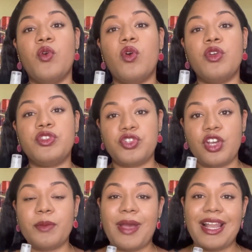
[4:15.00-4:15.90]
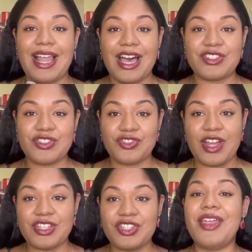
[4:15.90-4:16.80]
during my last
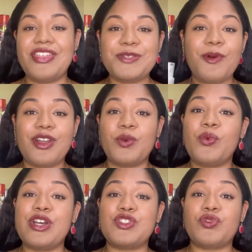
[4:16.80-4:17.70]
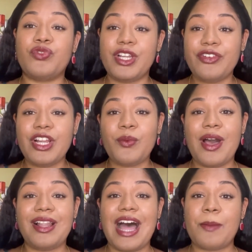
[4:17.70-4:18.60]
stretch. This product works really
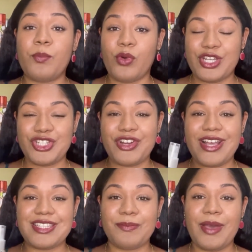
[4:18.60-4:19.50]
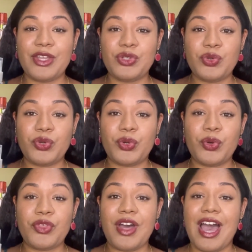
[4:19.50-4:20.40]
well at moisturizing my new
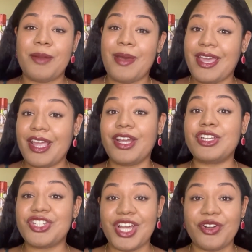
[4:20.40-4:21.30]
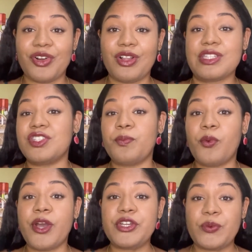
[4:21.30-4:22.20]
growth and my hair in general, to the
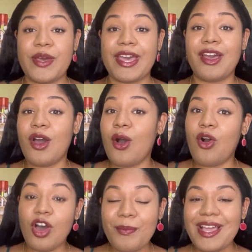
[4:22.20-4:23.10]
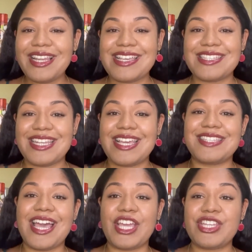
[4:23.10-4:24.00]
point where on my lazy
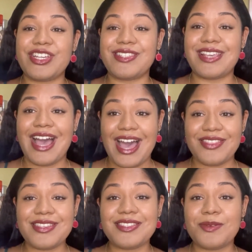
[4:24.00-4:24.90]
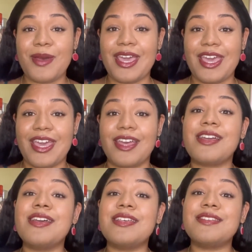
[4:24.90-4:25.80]
days I can just add this to my
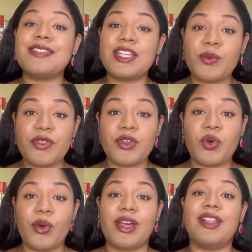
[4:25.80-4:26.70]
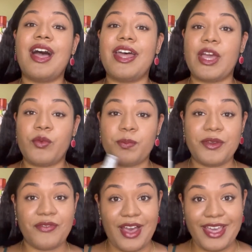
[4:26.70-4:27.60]
hair, seal with an oil, and I would
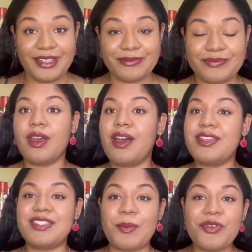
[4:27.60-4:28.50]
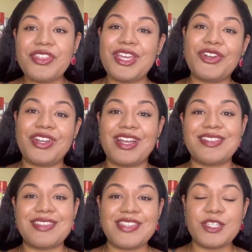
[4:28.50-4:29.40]
be fine. Some of the
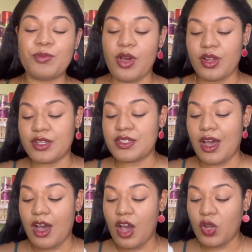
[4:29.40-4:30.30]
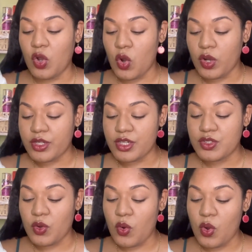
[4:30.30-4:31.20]
ingredients in this product are
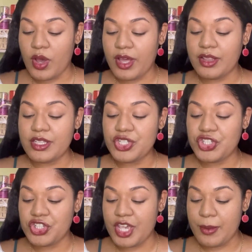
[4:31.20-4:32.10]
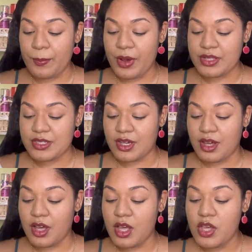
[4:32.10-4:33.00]
coconut oil, shea
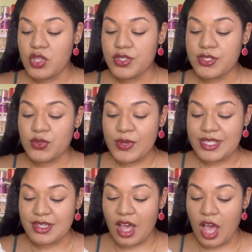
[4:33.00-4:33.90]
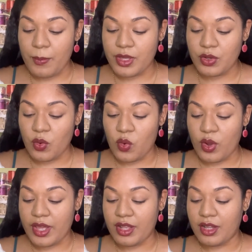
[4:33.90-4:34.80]
butter, sweet almond
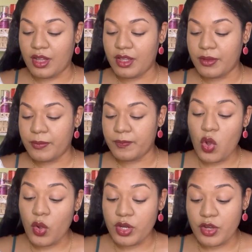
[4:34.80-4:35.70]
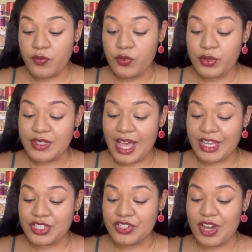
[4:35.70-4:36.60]
oil, coconut fruit
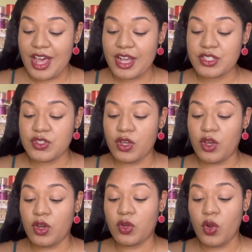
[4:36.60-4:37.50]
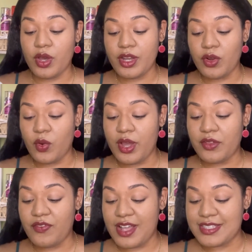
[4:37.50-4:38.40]
extract, coconut
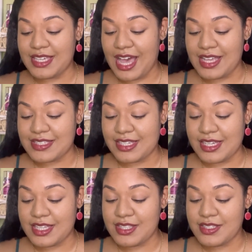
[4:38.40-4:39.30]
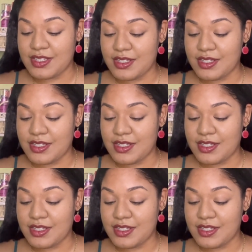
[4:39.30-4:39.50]
oil fatty acids,